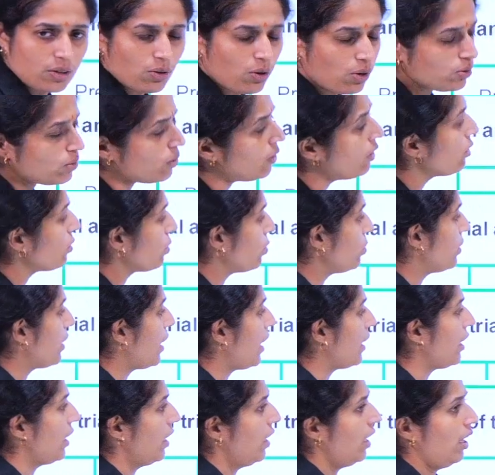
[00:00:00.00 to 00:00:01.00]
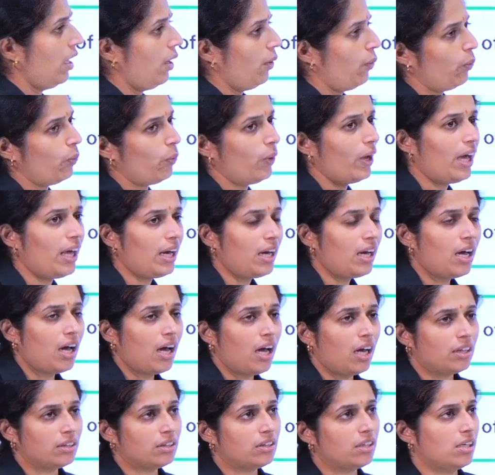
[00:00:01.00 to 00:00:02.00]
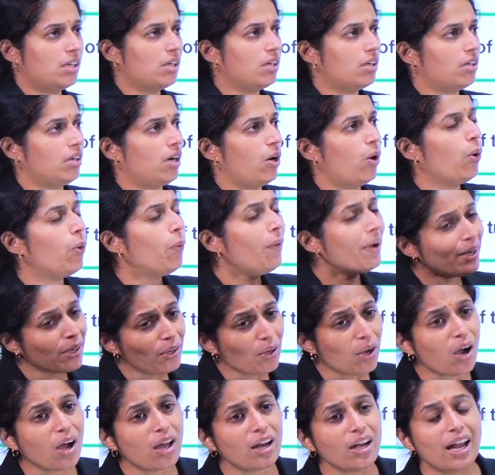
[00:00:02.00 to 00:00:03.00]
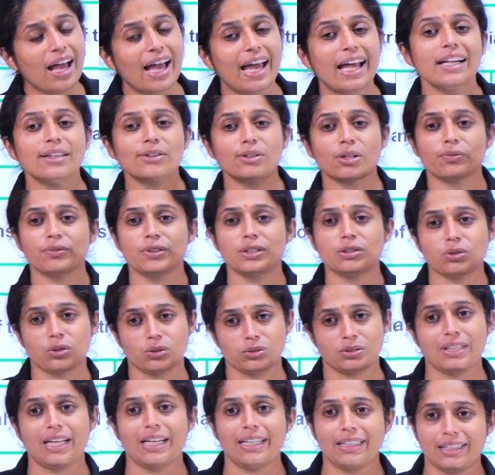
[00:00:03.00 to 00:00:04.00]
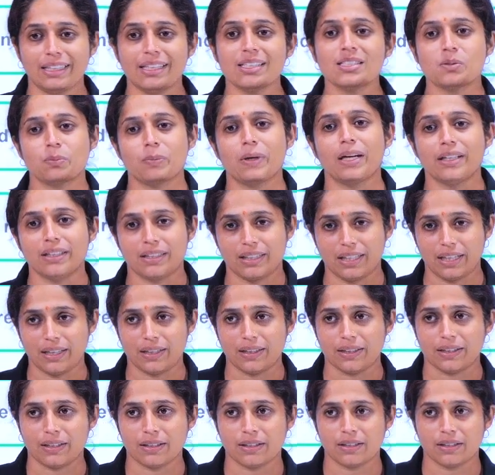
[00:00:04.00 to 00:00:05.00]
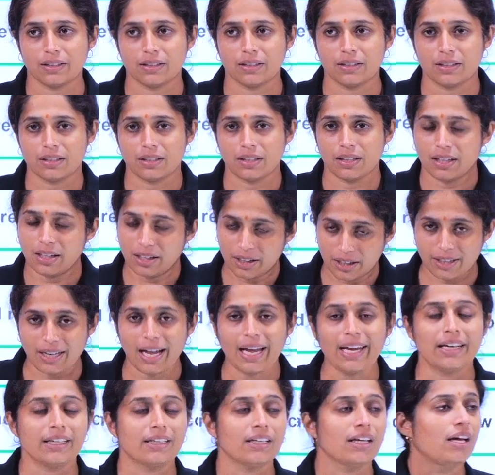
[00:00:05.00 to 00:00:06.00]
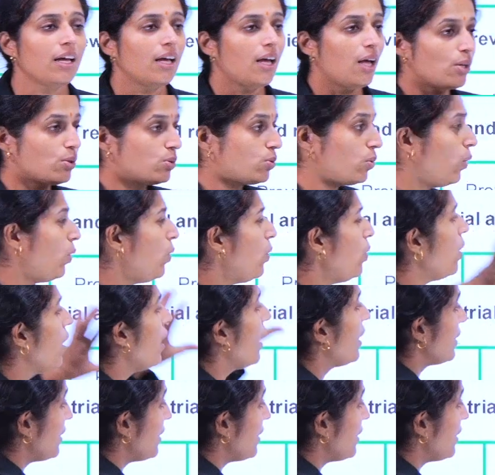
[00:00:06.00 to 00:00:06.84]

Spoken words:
are also included where the overall health of the society is maintained, right. So,